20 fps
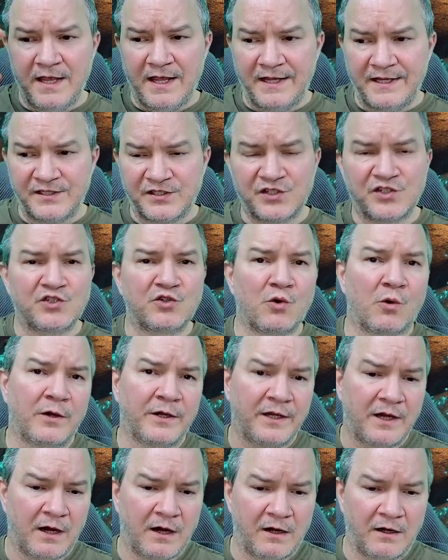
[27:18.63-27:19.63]

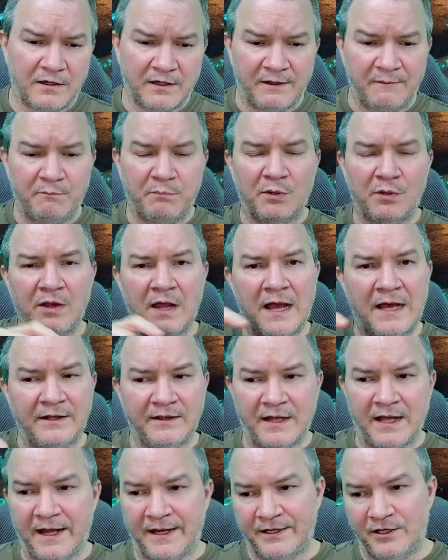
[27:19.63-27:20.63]
story arc, a plot
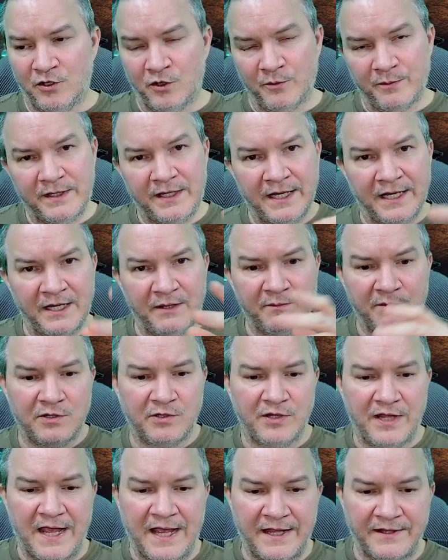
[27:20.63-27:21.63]
line, beginning,
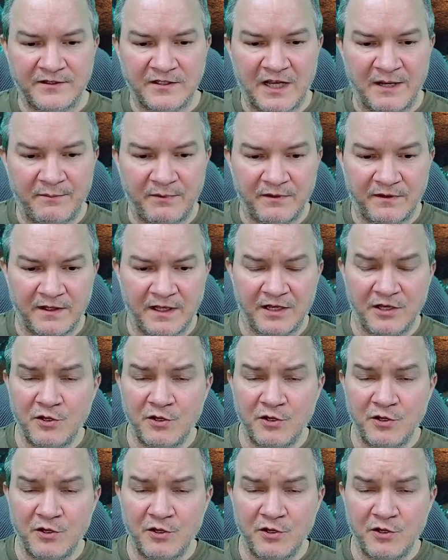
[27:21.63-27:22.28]
middle, end type of thing.